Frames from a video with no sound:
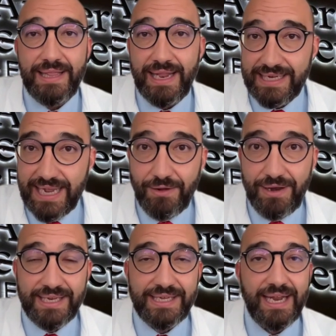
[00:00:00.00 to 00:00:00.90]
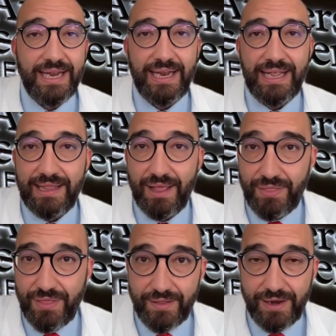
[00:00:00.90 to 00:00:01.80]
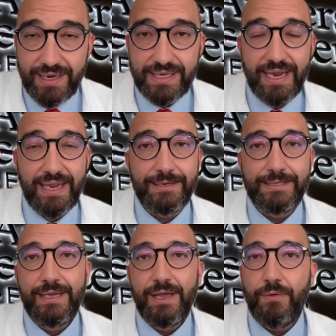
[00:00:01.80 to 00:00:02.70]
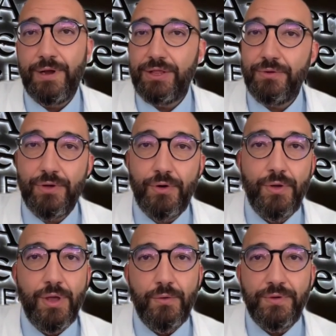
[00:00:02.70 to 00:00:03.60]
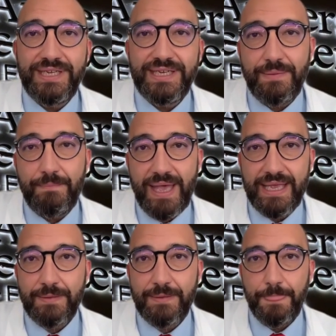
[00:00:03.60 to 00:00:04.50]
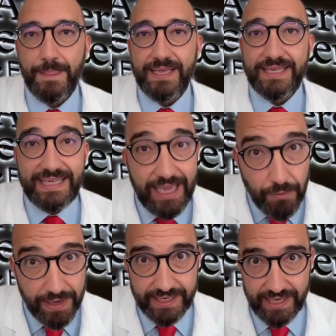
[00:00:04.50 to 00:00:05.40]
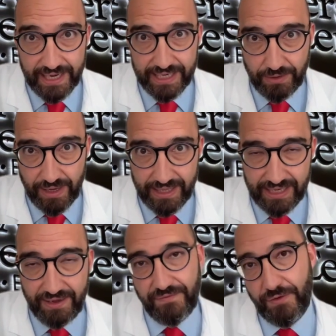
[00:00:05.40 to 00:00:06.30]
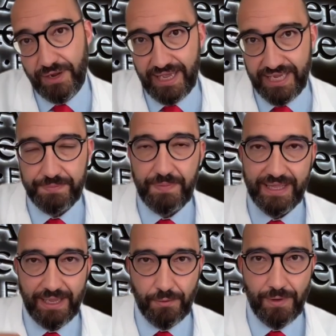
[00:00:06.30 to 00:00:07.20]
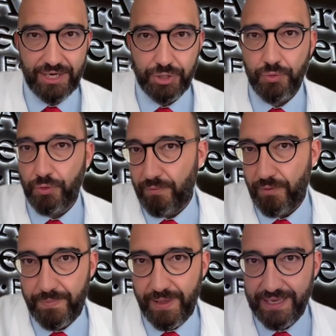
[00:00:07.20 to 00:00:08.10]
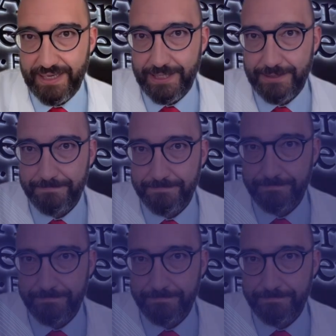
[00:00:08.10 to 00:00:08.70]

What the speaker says: in the second line setting, in the third line setting. We need to know which is the best sequencing strategy for each particular subgroup of patients.